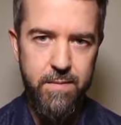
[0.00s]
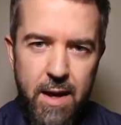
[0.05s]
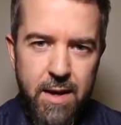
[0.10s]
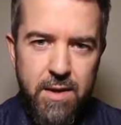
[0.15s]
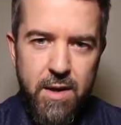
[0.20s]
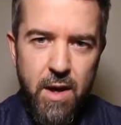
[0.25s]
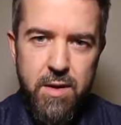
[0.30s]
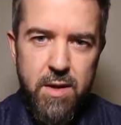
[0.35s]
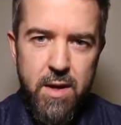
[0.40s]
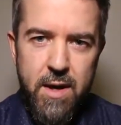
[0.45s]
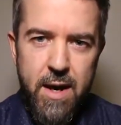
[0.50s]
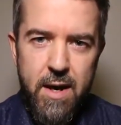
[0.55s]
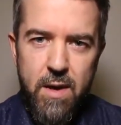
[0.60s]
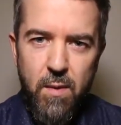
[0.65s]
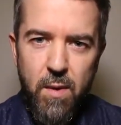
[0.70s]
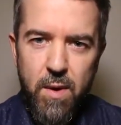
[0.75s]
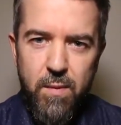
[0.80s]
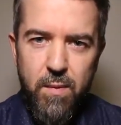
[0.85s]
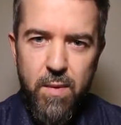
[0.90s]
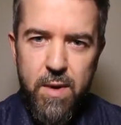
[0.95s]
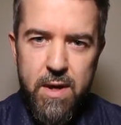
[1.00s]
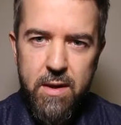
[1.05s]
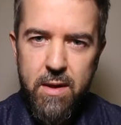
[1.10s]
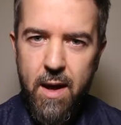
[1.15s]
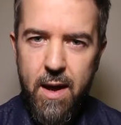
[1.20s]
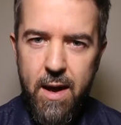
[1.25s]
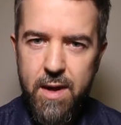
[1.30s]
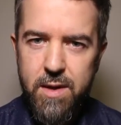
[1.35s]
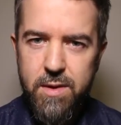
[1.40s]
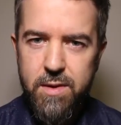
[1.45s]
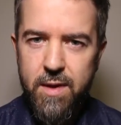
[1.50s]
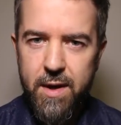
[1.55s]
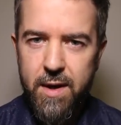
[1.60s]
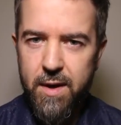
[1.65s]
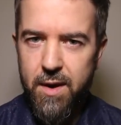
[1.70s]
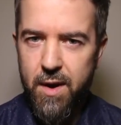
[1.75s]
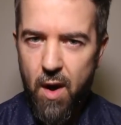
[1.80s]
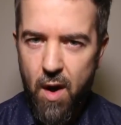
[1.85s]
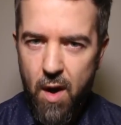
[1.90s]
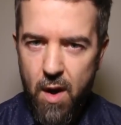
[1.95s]
And doesn't anyone realize that
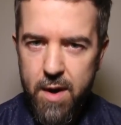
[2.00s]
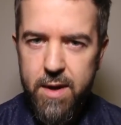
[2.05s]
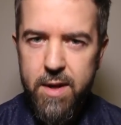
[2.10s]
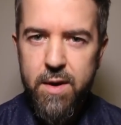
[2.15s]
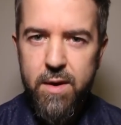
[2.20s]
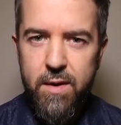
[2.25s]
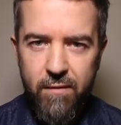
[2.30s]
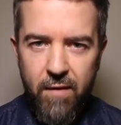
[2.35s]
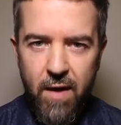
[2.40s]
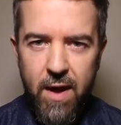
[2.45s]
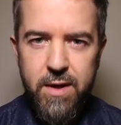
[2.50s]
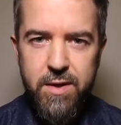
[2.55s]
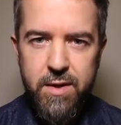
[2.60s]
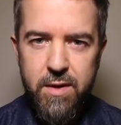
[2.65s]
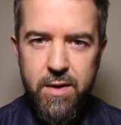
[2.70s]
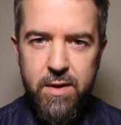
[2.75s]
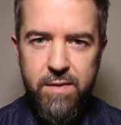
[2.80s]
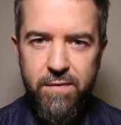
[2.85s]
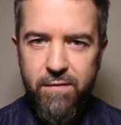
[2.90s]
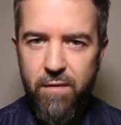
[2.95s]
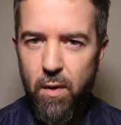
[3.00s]
a non-interventionist